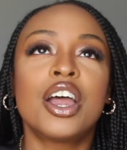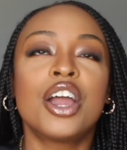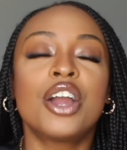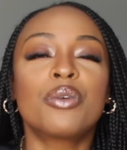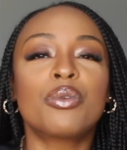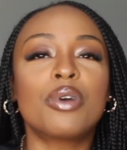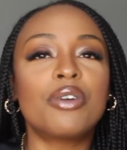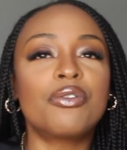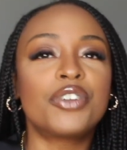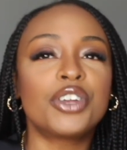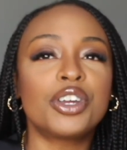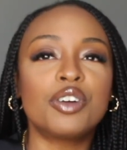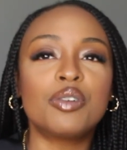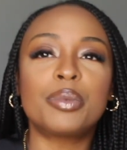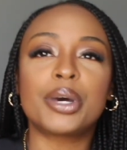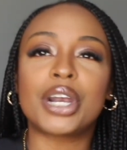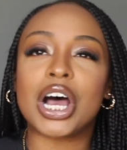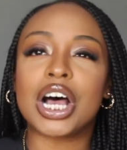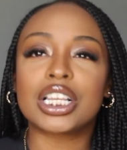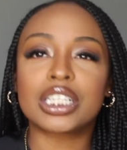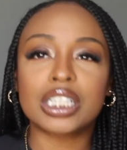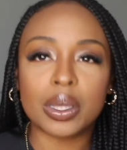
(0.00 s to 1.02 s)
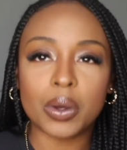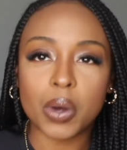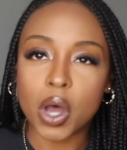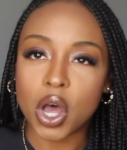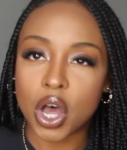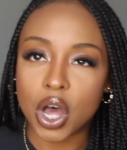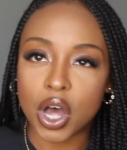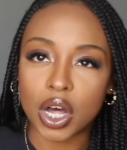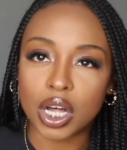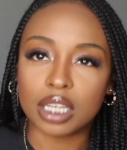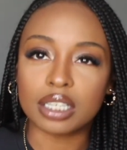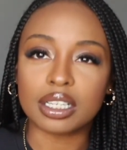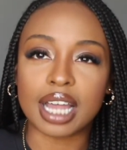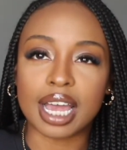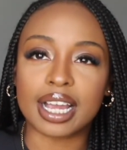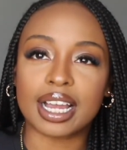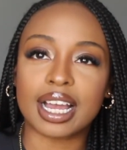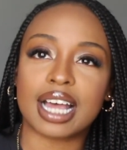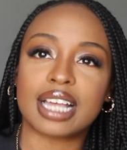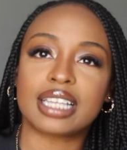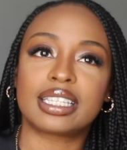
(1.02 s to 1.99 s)
review, but also haul,
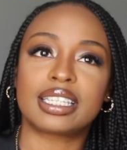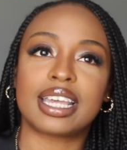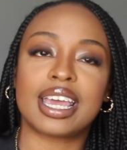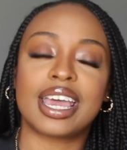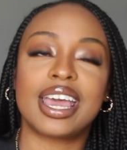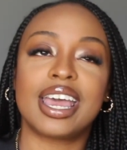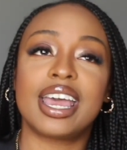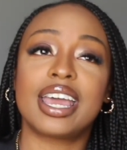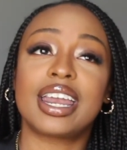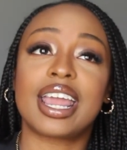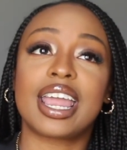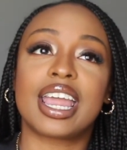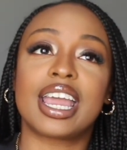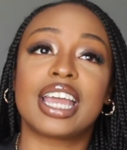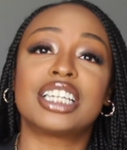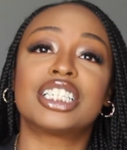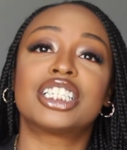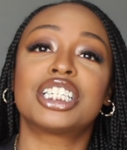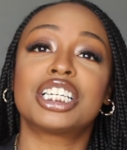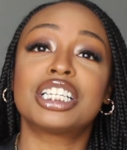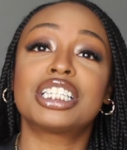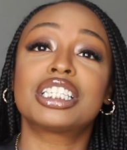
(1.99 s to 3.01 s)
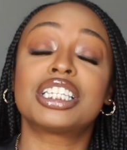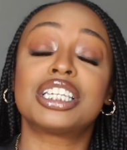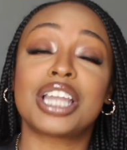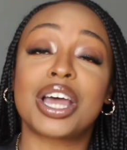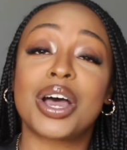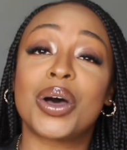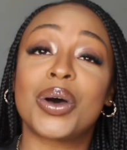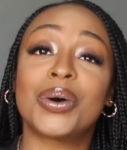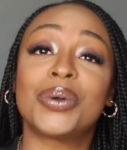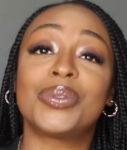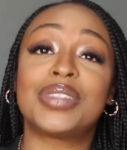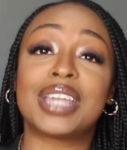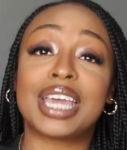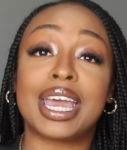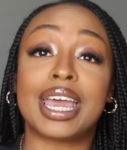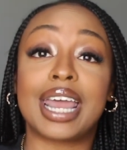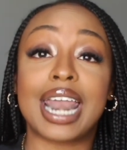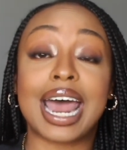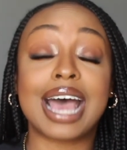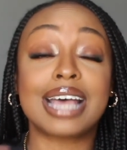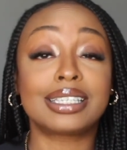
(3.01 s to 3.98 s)
like I said. And just know
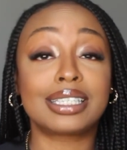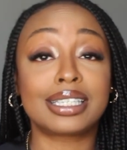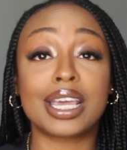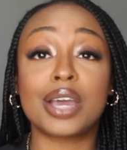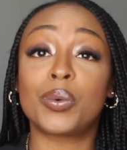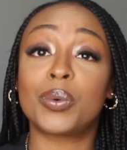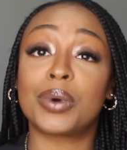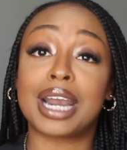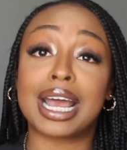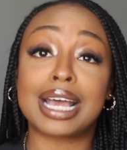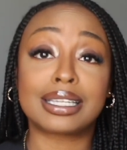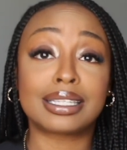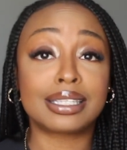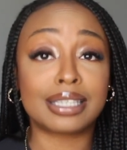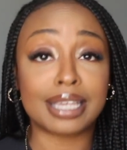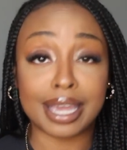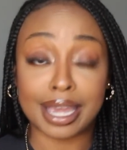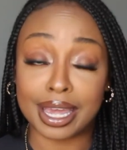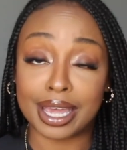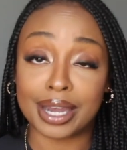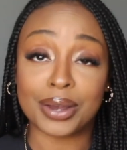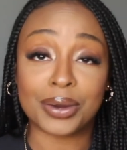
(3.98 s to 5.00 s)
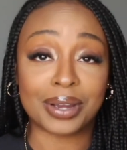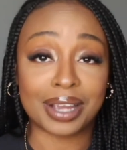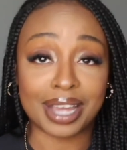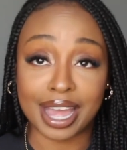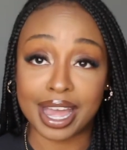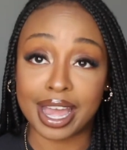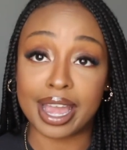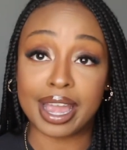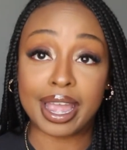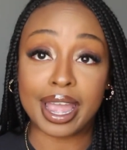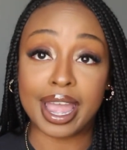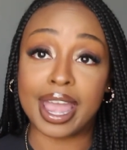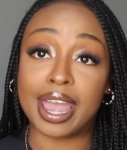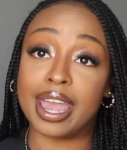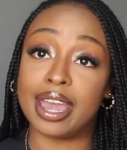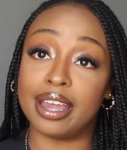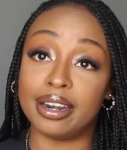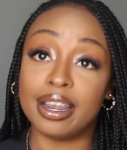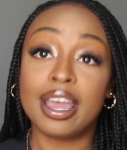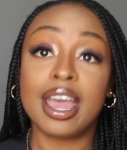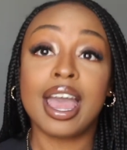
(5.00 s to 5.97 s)
that I said what I said, okay?
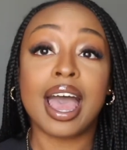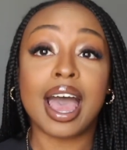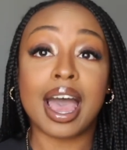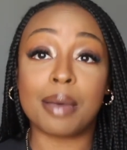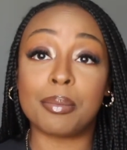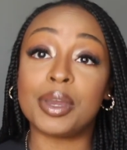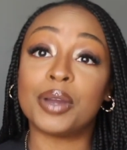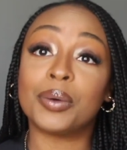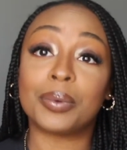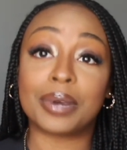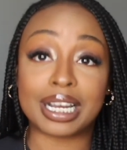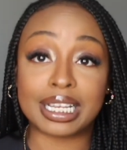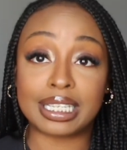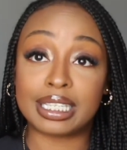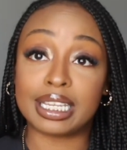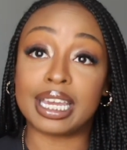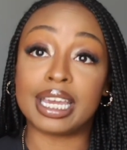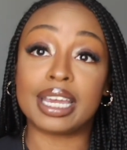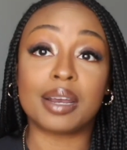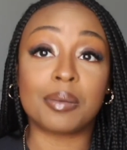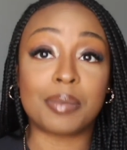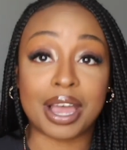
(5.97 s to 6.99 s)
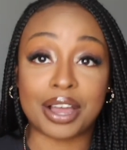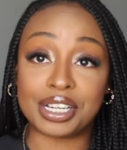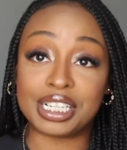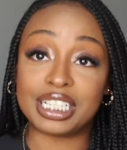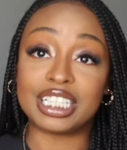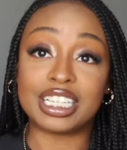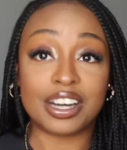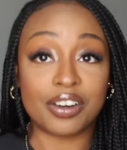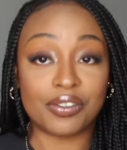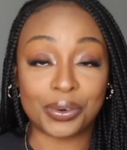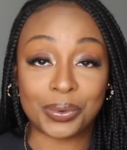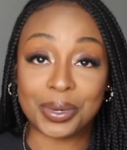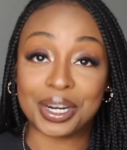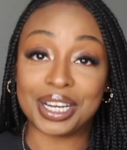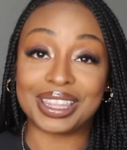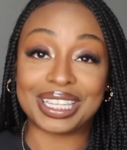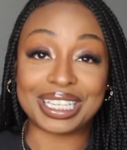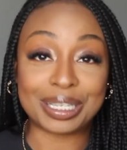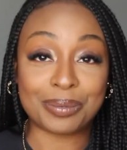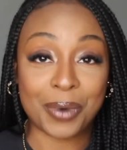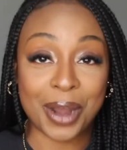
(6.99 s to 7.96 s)
And I meant what I said about each and every one
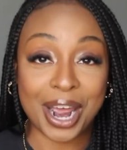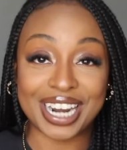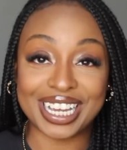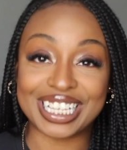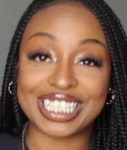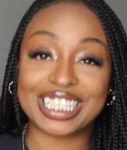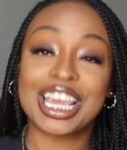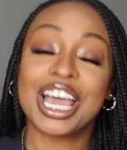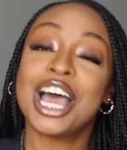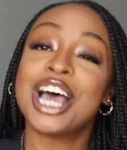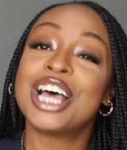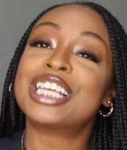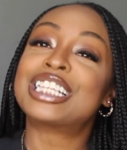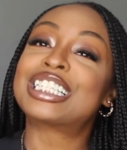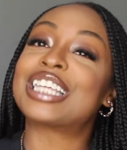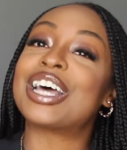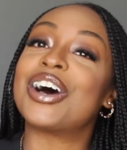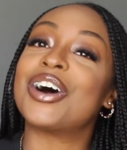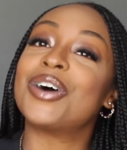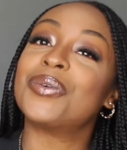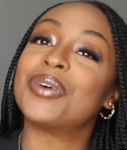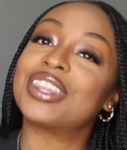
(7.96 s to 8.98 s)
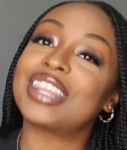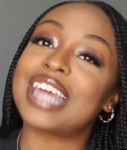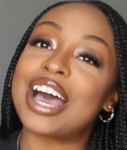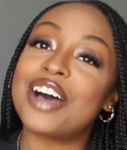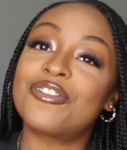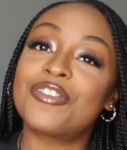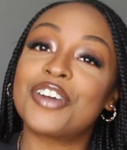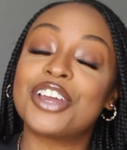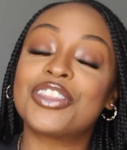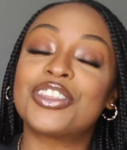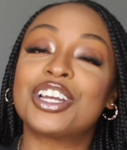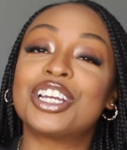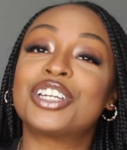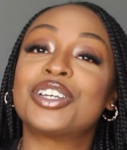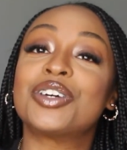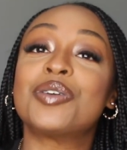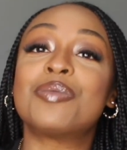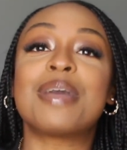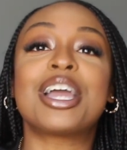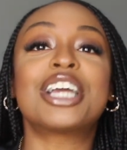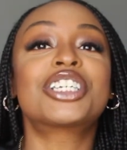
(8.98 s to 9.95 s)
of these products. So without further
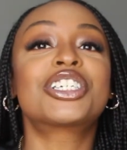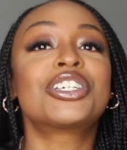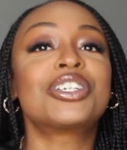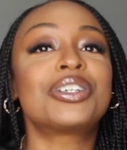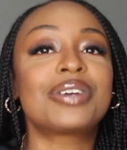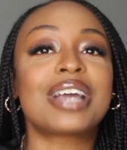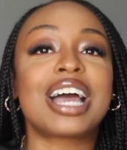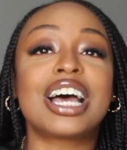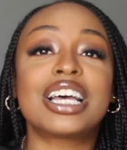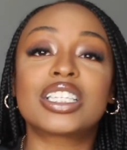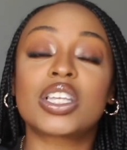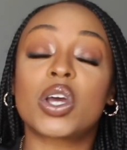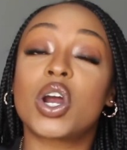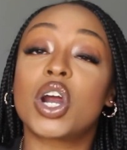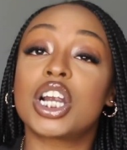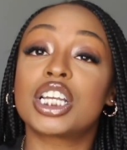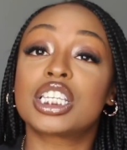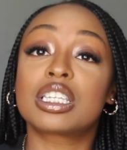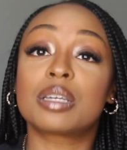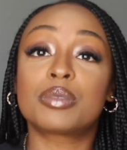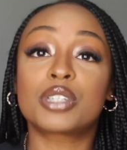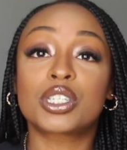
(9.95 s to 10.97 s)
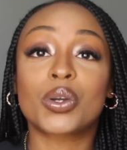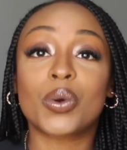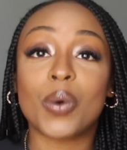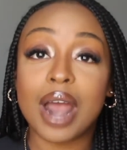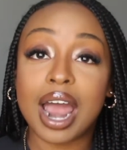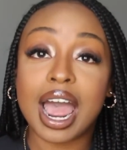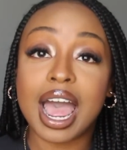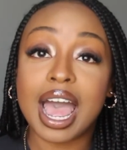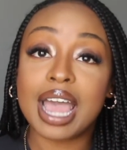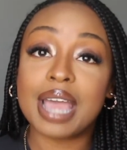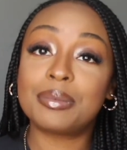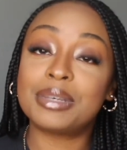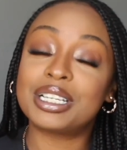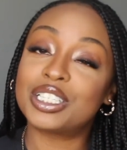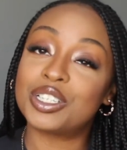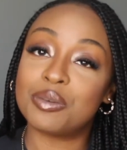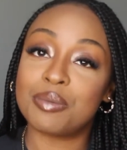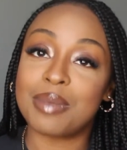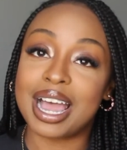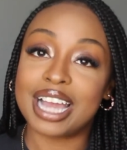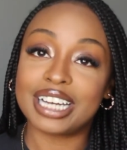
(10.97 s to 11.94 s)
ado, make sure you guys are subscribed
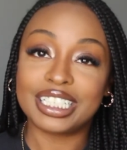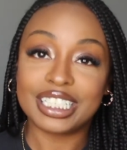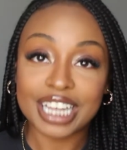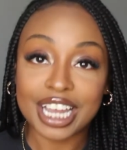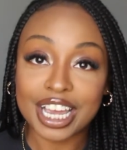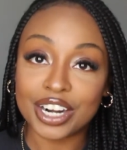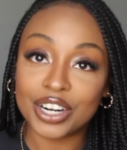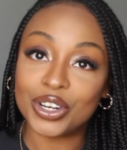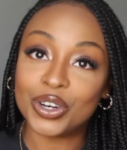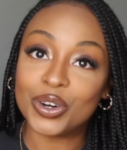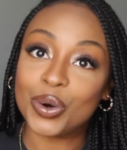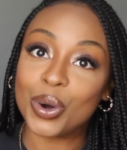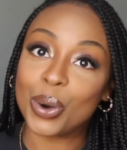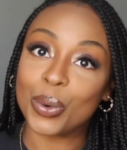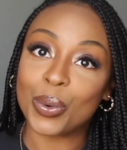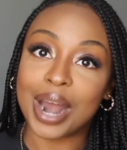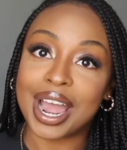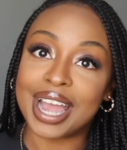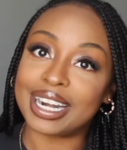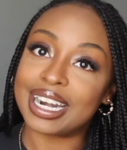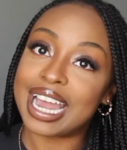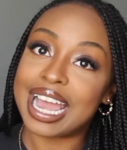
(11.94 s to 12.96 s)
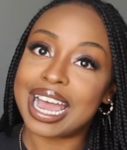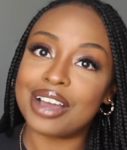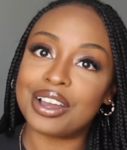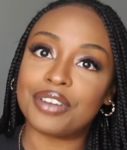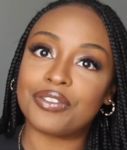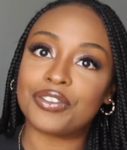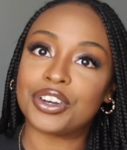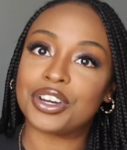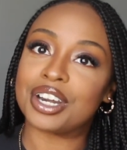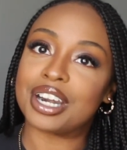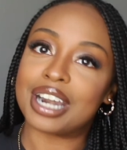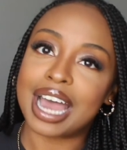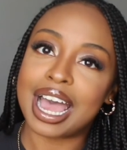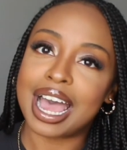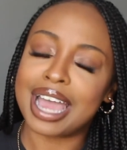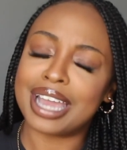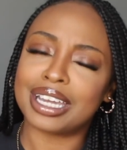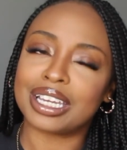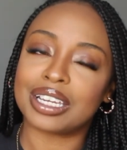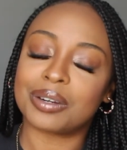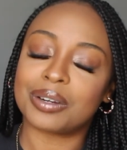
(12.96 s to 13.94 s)
to my channel right now. If you're
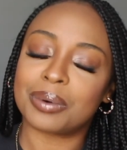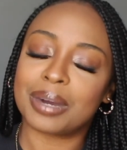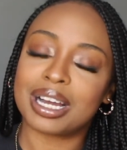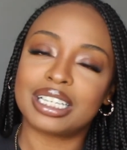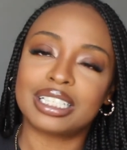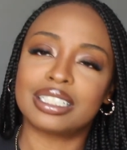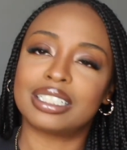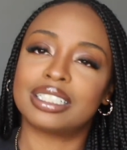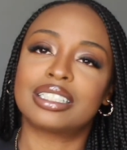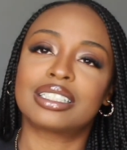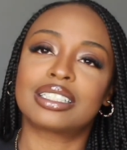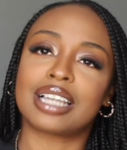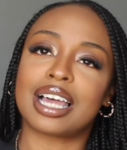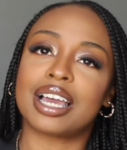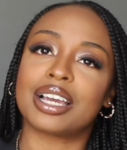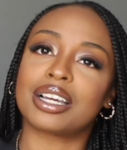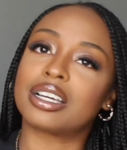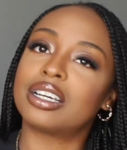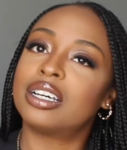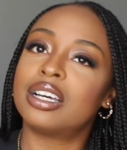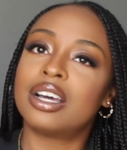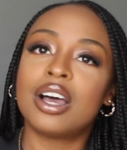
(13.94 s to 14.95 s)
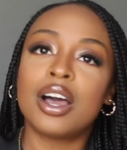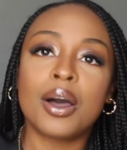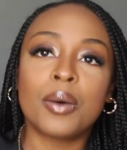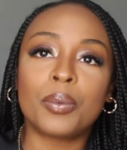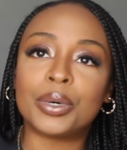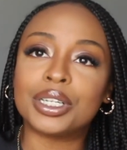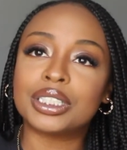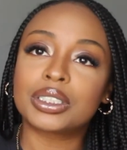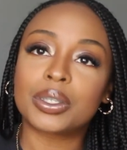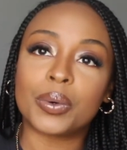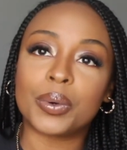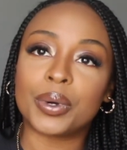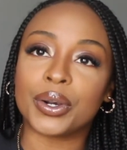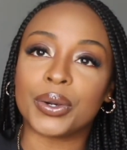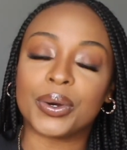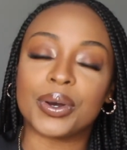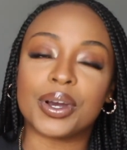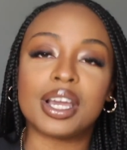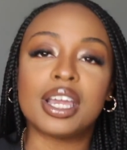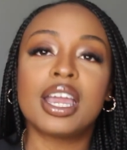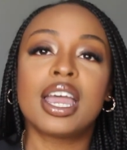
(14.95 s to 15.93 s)
not and you're watching this, like, what's going
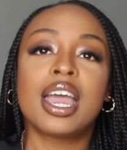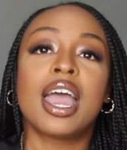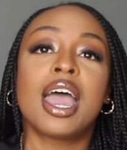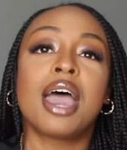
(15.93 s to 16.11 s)
on?